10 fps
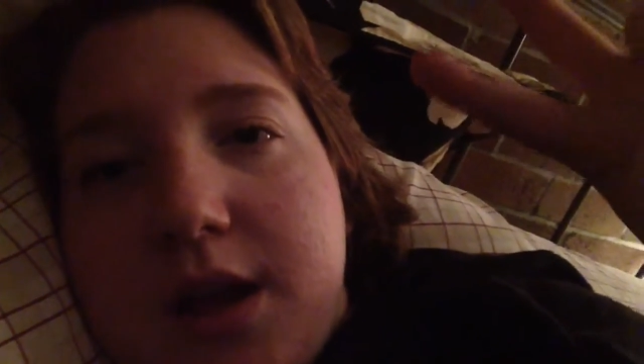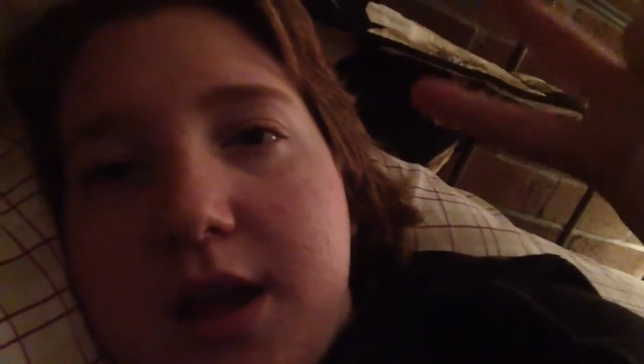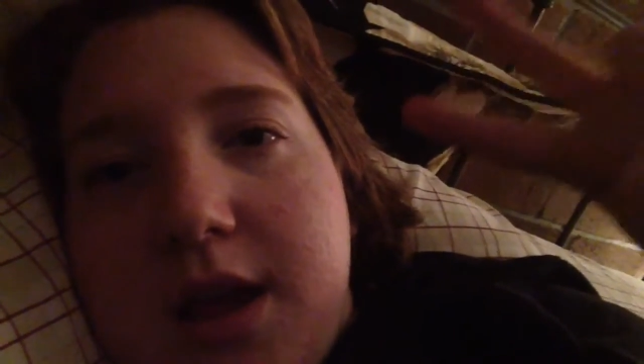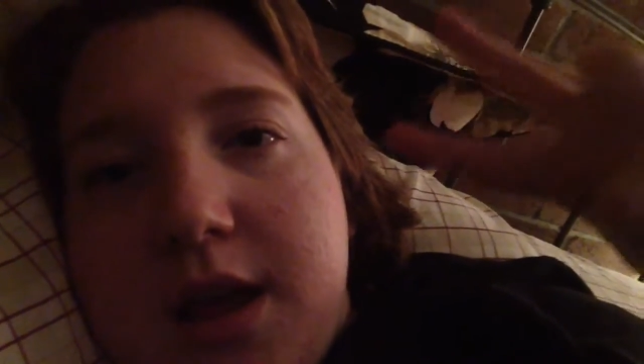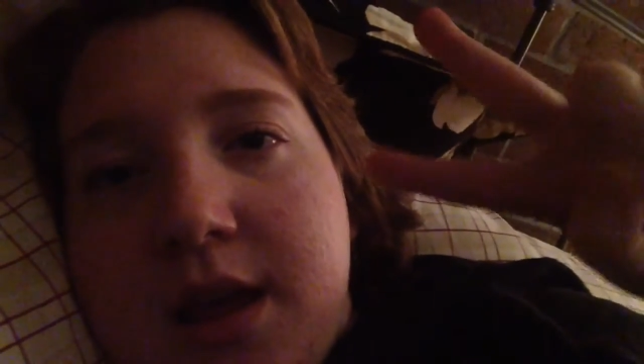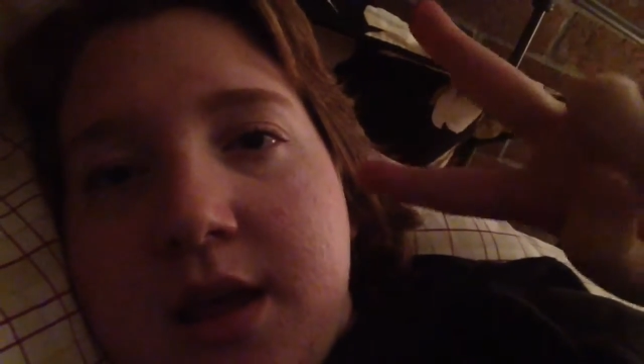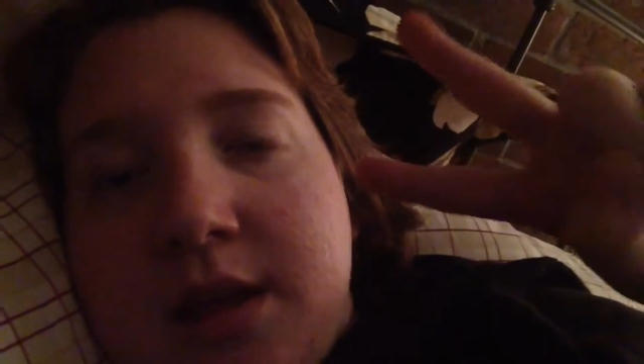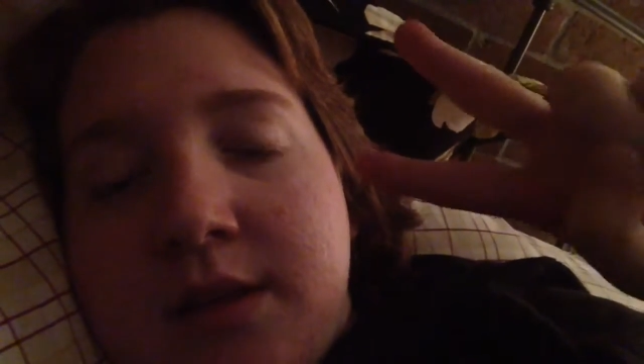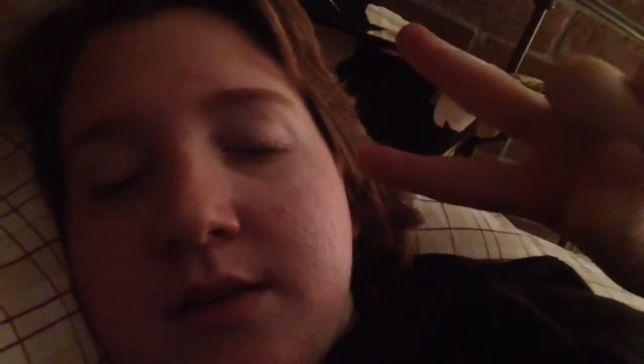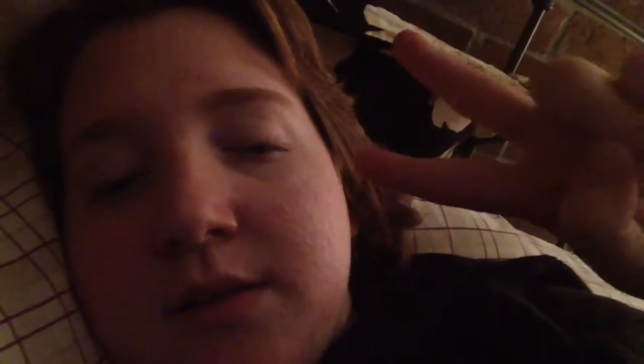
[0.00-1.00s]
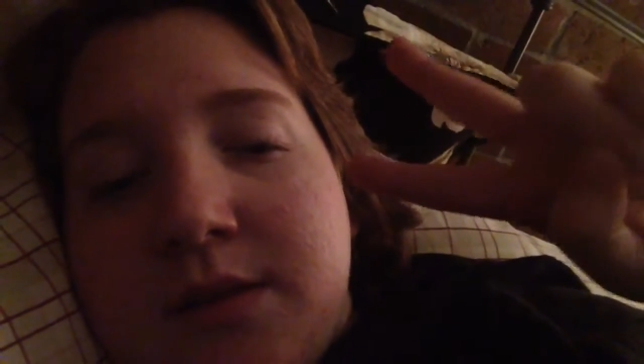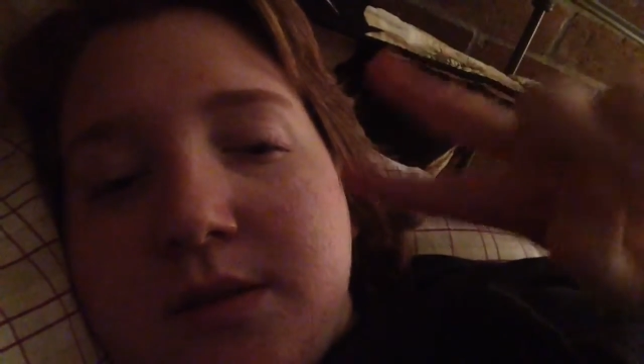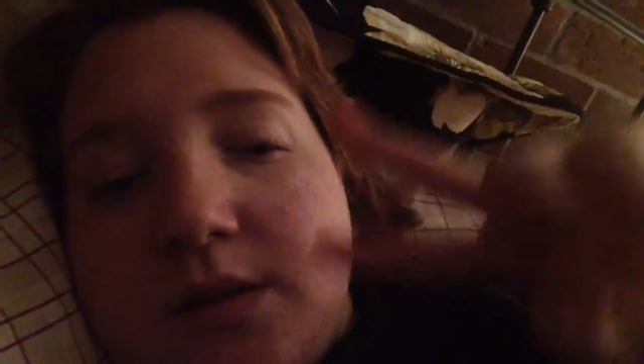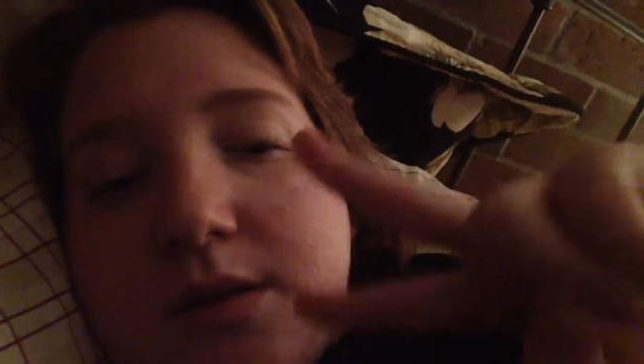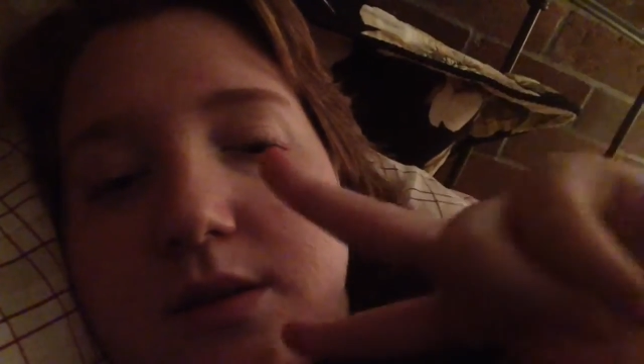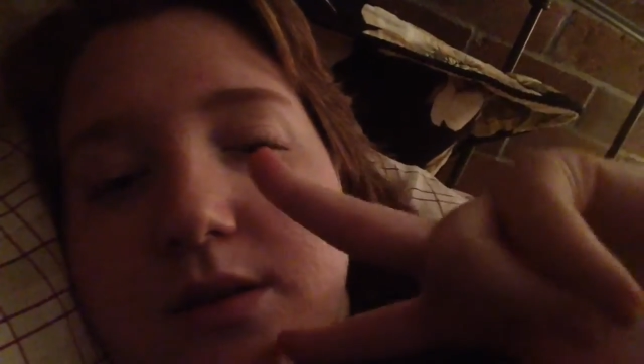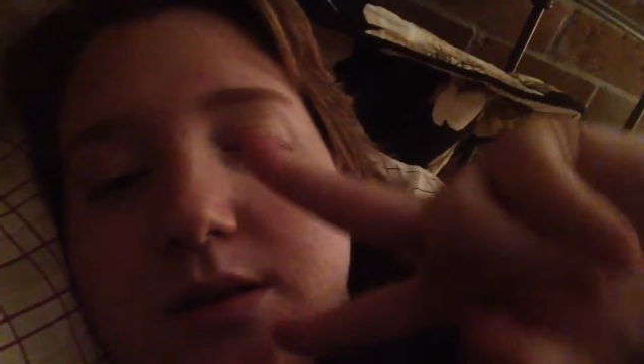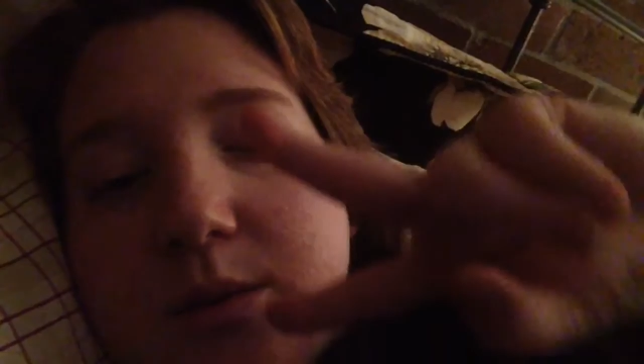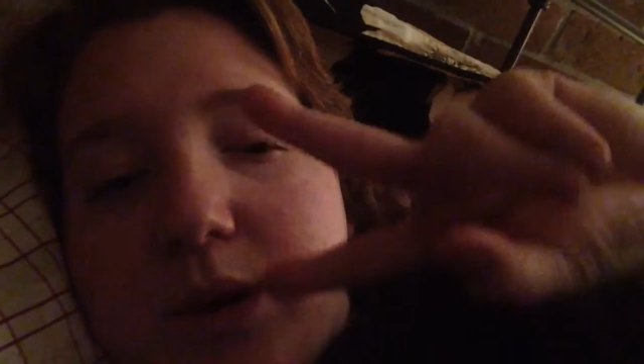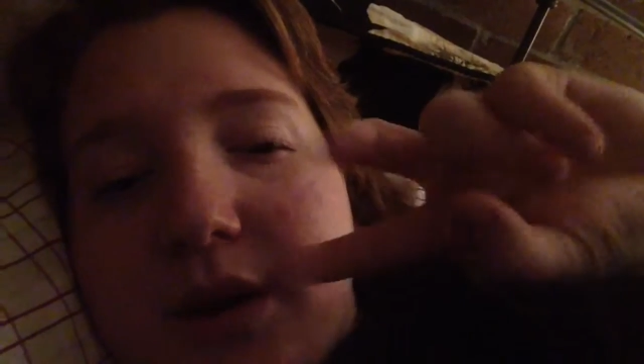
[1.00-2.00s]
And
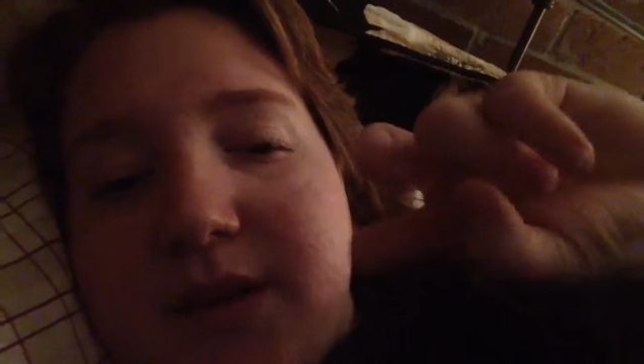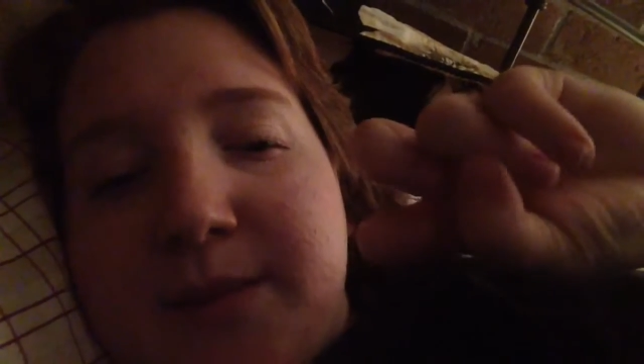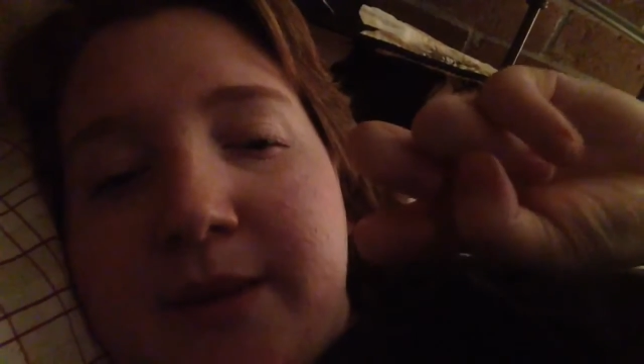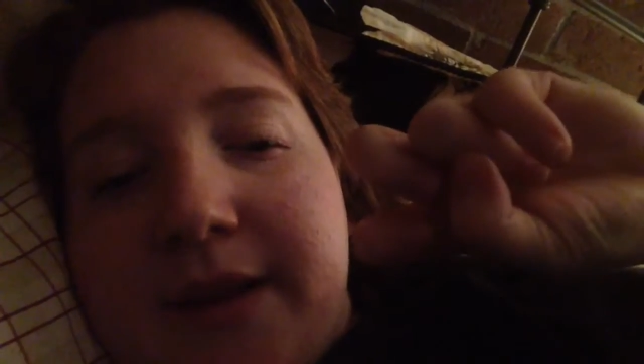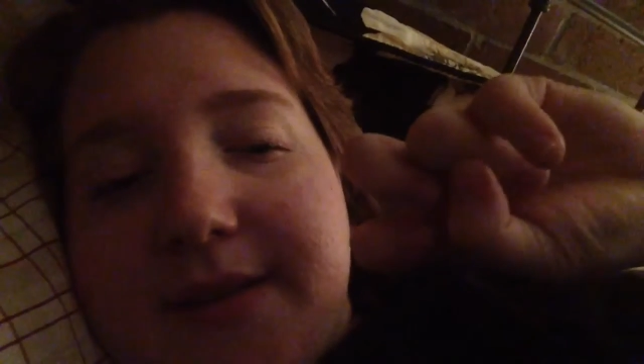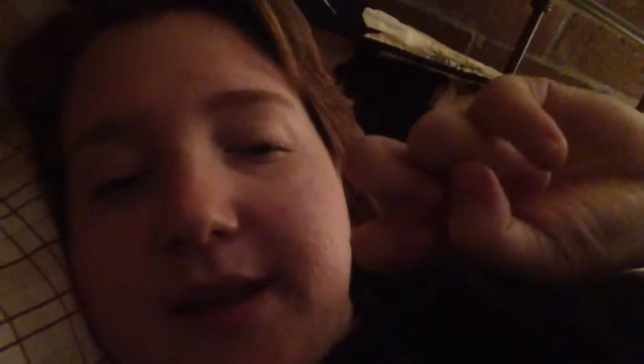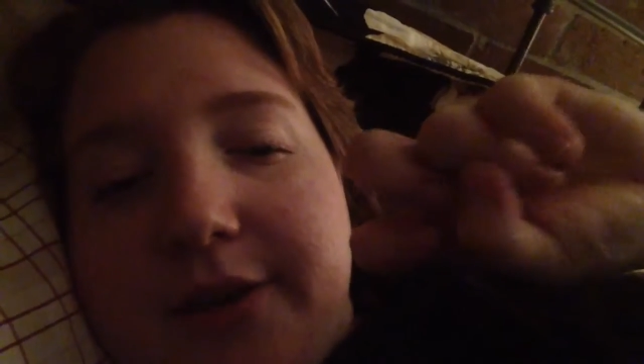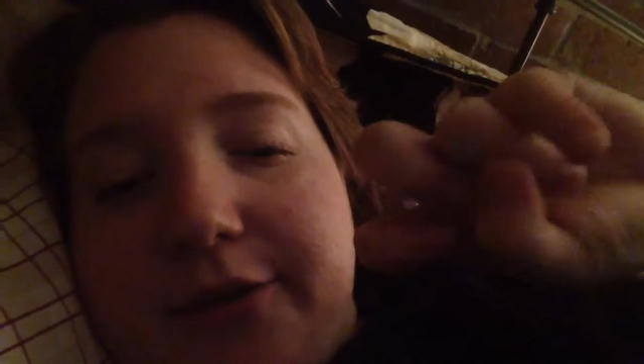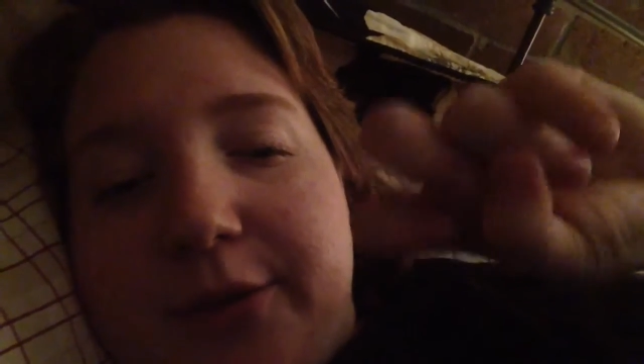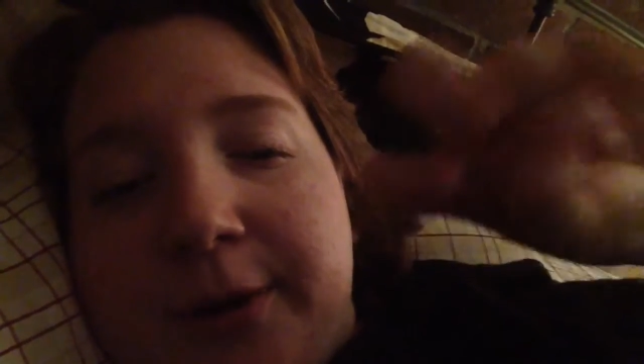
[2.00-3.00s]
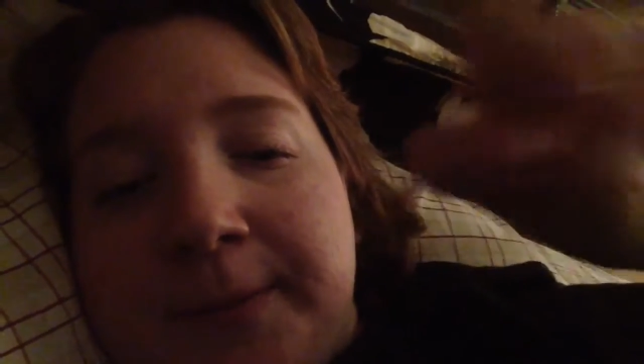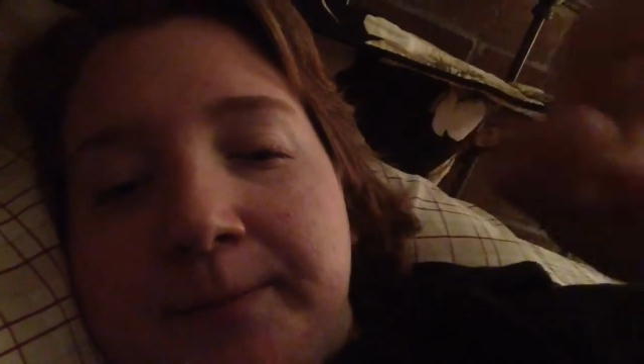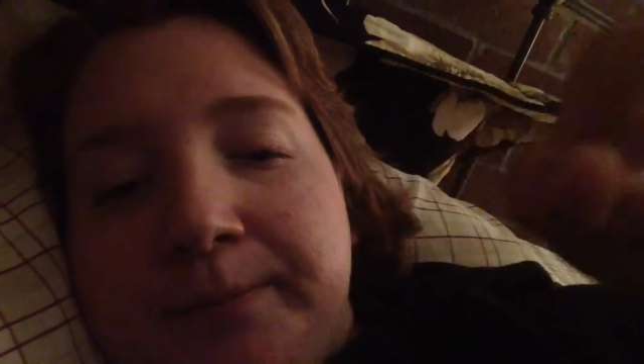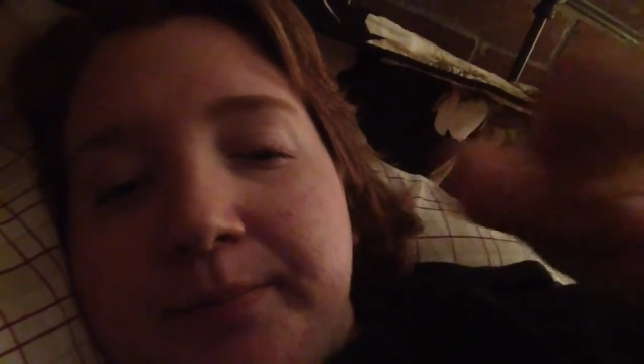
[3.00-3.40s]
what else am I excited for?